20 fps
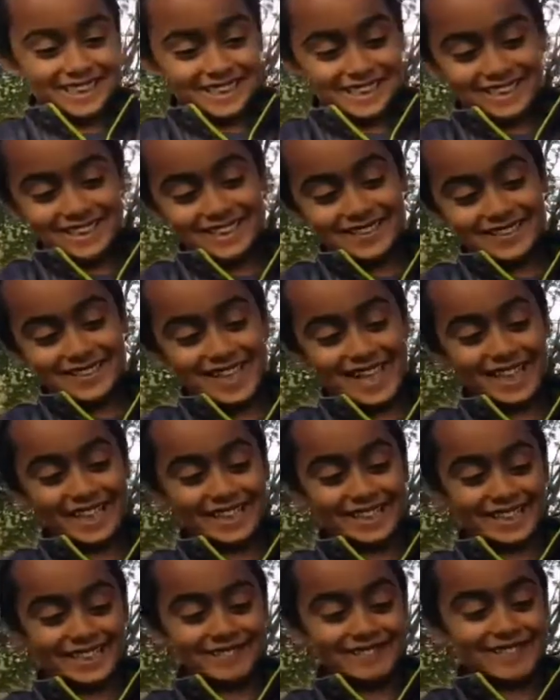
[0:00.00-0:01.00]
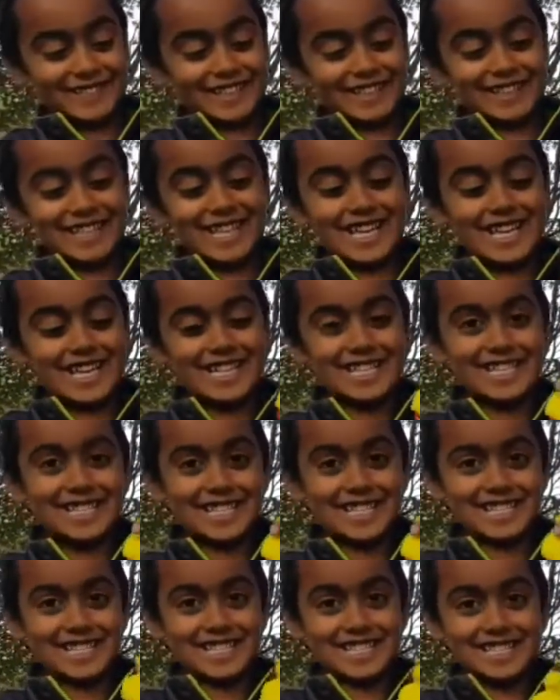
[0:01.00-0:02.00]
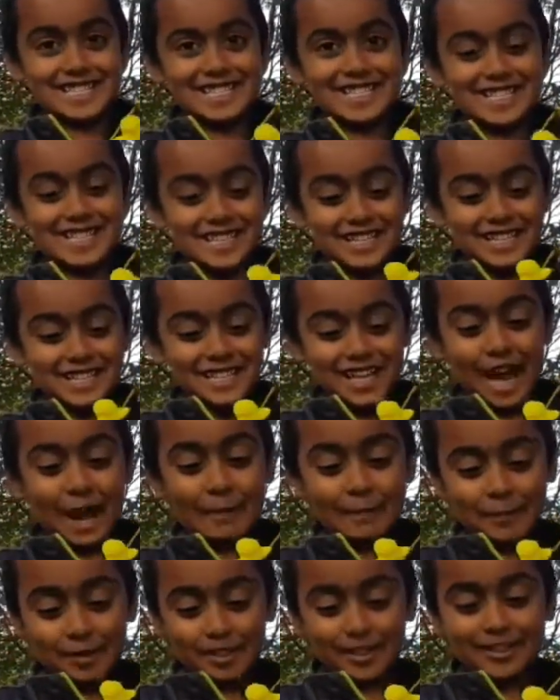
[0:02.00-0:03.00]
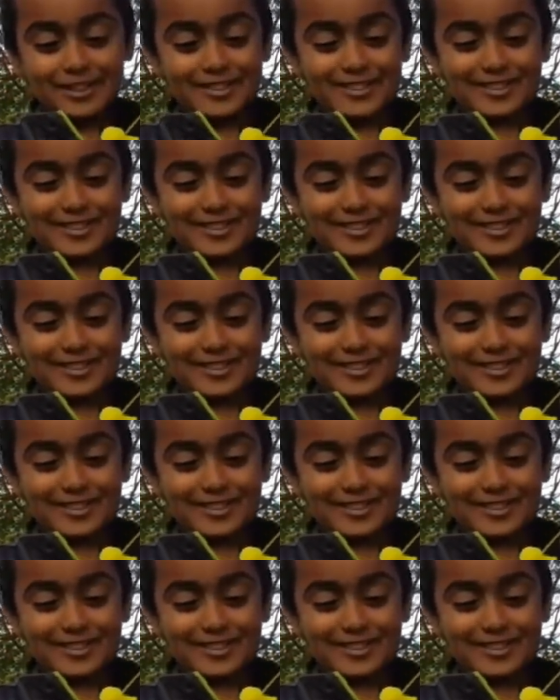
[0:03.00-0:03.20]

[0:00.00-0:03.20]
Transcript: Do you like with this? I put your